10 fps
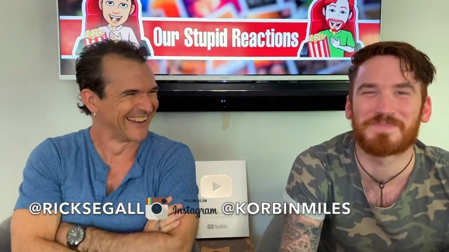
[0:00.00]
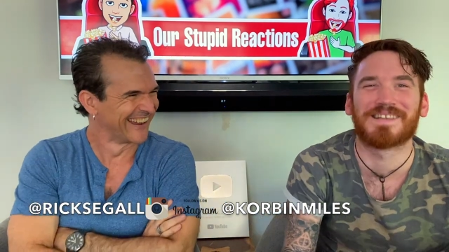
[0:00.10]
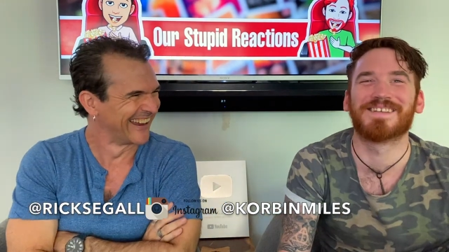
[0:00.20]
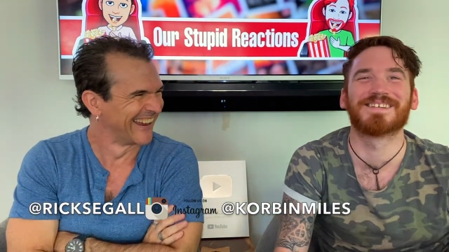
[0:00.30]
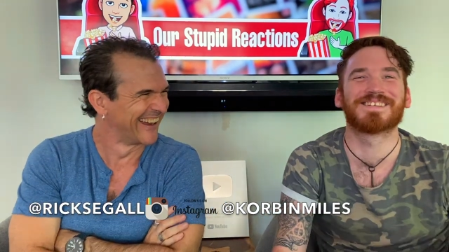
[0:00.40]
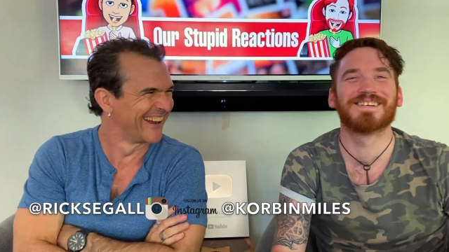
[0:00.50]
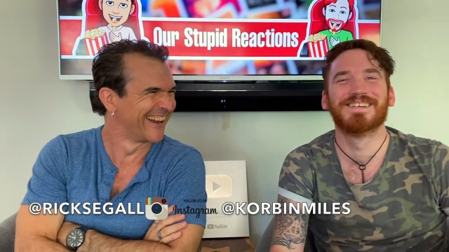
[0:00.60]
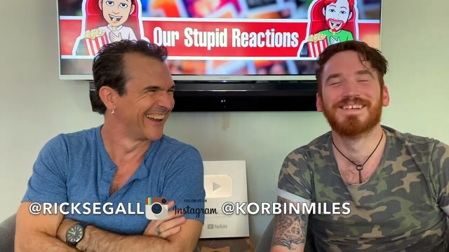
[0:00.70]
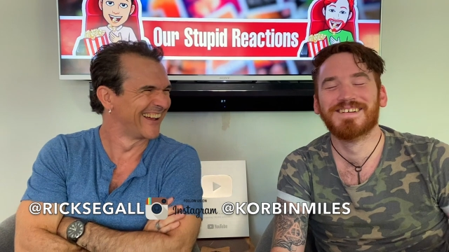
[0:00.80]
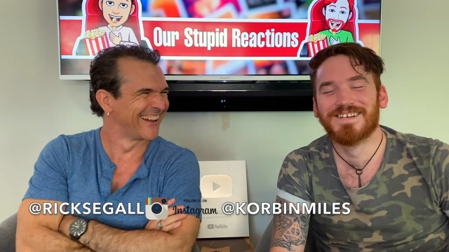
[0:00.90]
Speaker 1: Dutt.
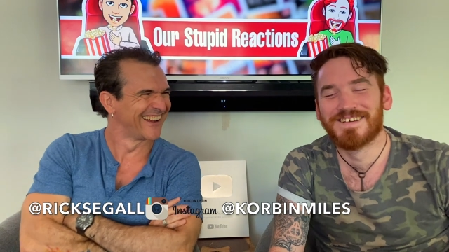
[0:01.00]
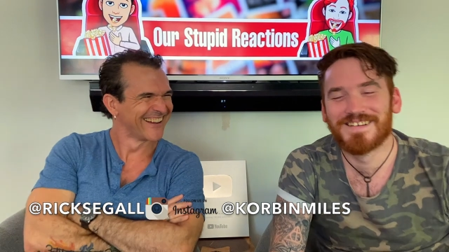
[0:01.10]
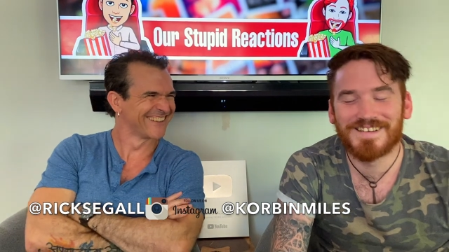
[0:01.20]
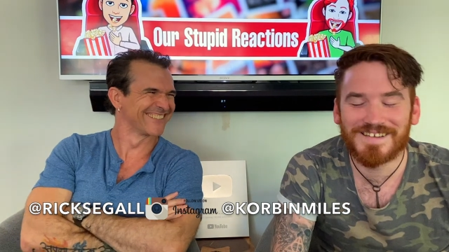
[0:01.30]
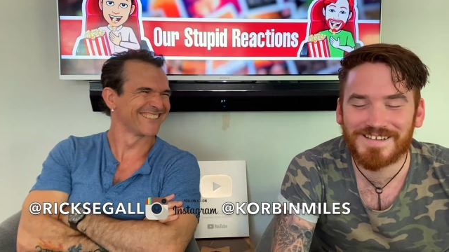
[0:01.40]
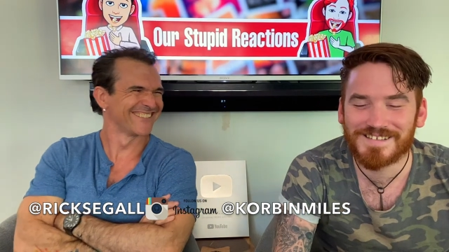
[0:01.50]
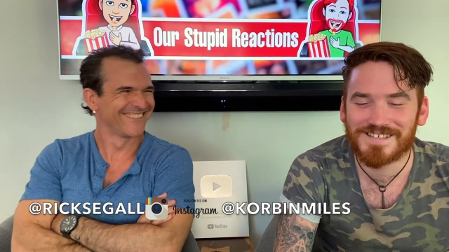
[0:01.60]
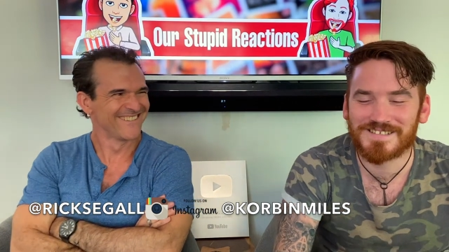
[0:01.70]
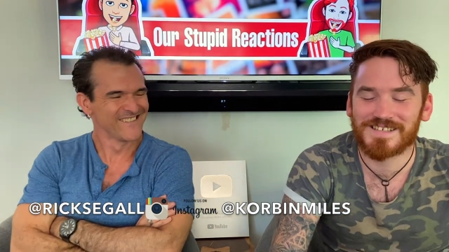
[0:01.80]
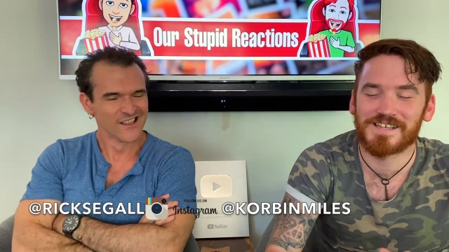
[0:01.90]
It sounds
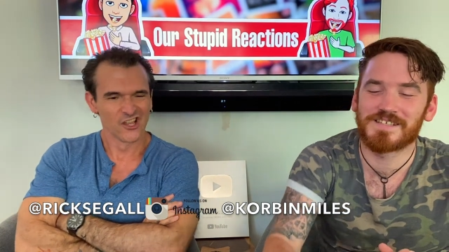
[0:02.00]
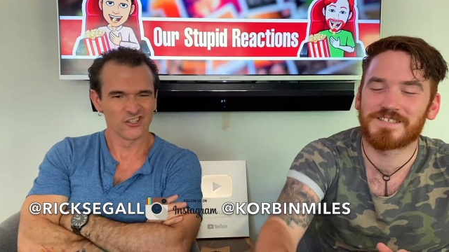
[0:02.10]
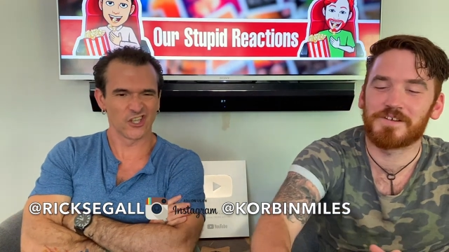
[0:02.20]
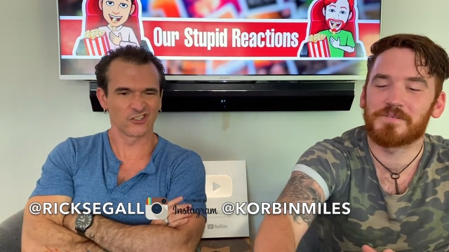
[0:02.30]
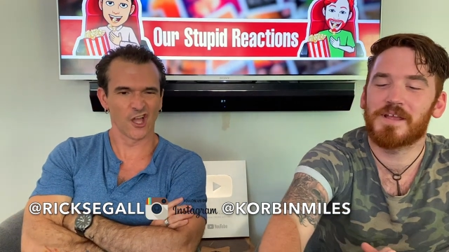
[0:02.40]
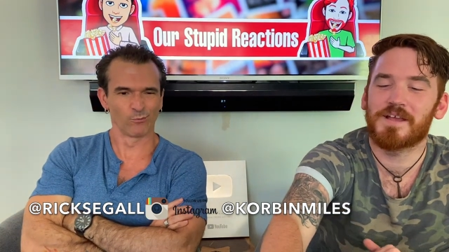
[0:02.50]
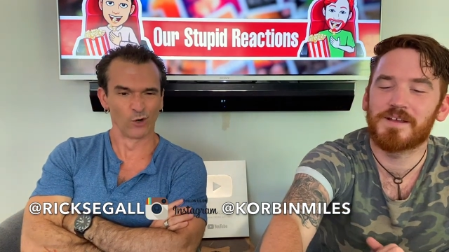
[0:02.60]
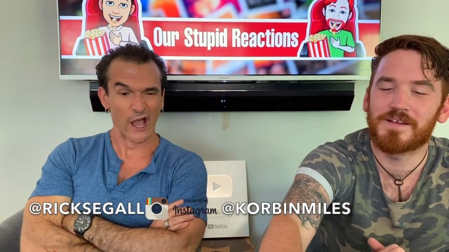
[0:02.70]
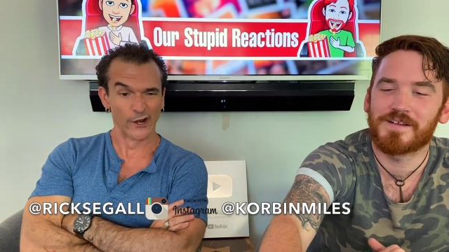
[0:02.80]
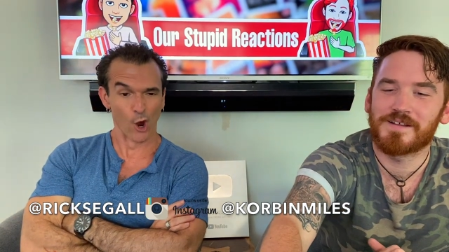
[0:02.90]
like an insult. You're dumb,
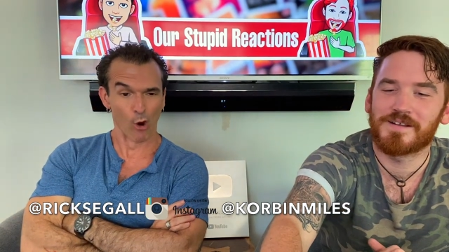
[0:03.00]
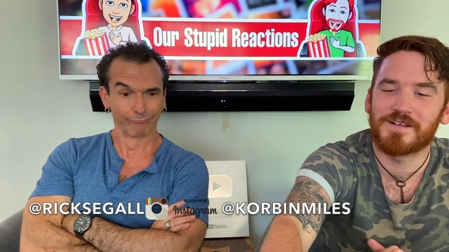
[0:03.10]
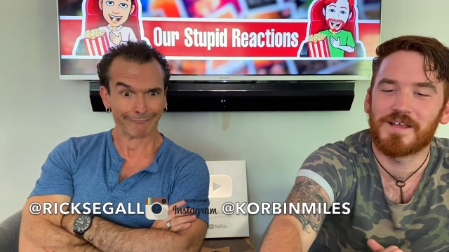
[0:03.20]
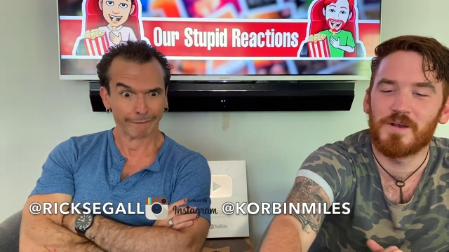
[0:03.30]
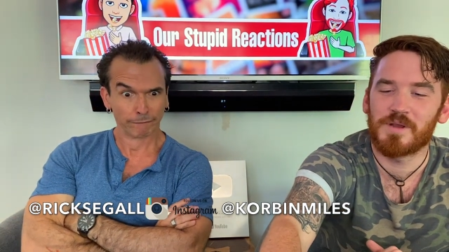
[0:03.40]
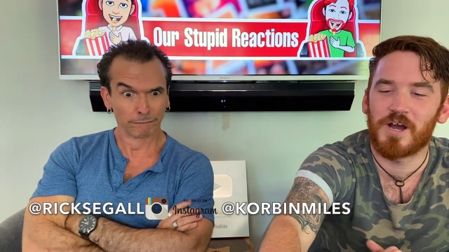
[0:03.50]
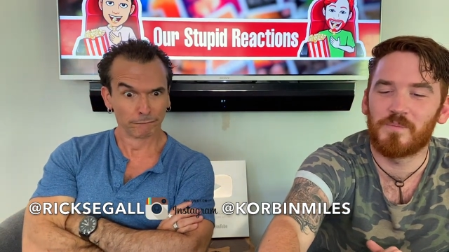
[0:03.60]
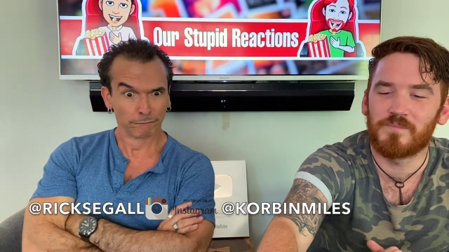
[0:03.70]
Rhino. Here we go.